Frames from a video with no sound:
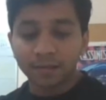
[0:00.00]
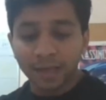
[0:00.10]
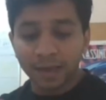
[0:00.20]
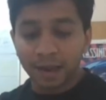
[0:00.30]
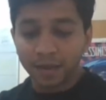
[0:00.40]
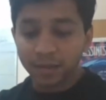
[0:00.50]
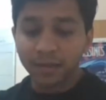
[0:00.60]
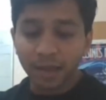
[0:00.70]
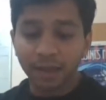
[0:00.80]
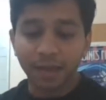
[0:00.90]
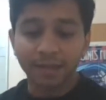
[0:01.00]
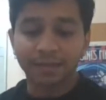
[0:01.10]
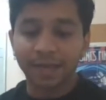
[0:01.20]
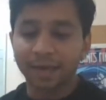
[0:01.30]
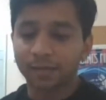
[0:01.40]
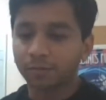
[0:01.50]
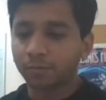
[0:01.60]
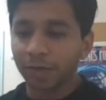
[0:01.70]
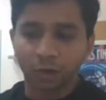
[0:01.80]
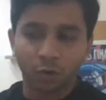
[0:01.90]
then another thing is that
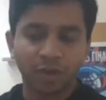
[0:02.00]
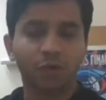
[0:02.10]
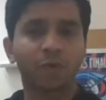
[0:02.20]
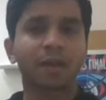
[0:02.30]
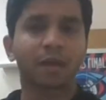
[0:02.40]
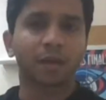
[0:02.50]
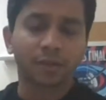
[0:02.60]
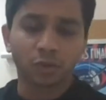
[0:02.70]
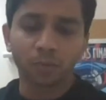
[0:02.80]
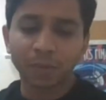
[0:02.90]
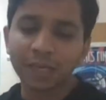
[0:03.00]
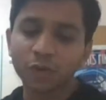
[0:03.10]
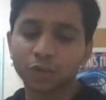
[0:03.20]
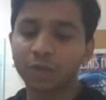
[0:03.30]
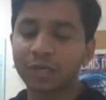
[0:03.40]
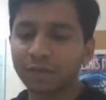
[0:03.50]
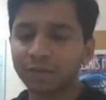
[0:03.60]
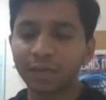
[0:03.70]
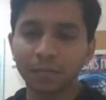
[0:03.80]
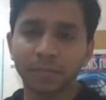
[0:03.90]
like you know when you're writing an sop you should
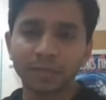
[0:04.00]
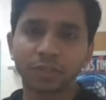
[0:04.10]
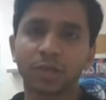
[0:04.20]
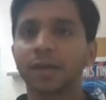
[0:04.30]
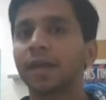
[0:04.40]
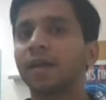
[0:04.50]
definitely mention